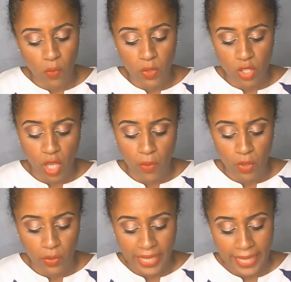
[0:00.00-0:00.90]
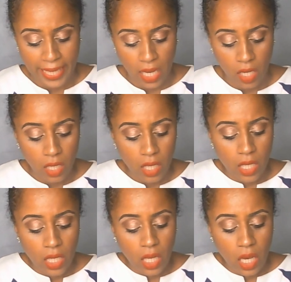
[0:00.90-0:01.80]
was going on here,
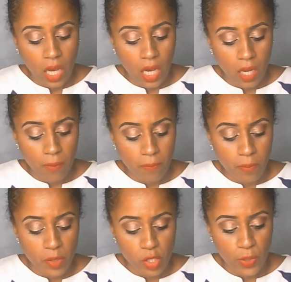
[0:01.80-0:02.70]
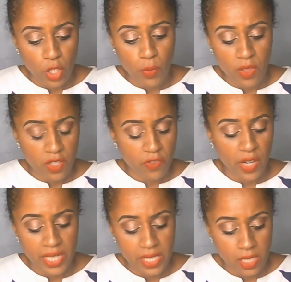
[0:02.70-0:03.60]
between you and this
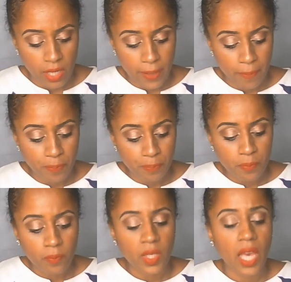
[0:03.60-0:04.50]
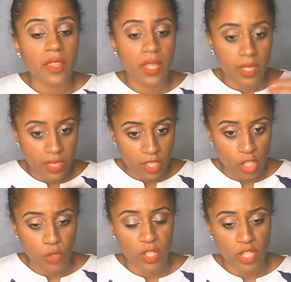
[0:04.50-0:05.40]
fire sign, the
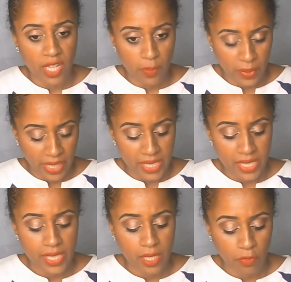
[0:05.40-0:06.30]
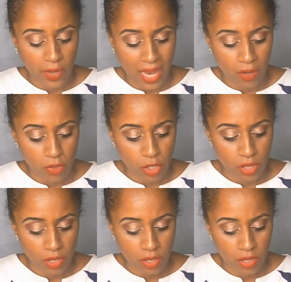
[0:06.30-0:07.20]
situation had played itself out,
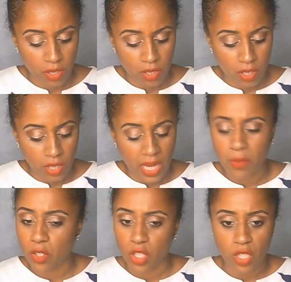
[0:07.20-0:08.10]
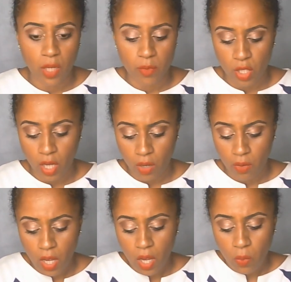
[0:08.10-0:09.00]
and it was just time to go.
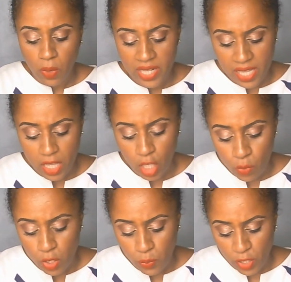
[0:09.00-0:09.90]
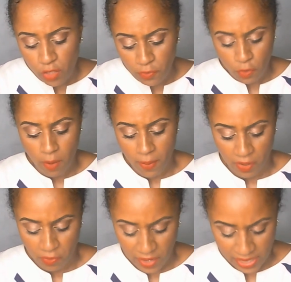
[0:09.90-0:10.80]
What is it that you was wishing for and
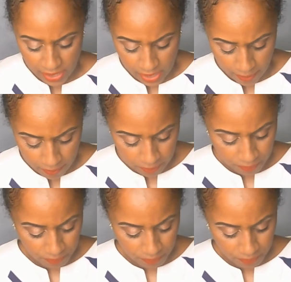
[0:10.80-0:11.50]
manifesting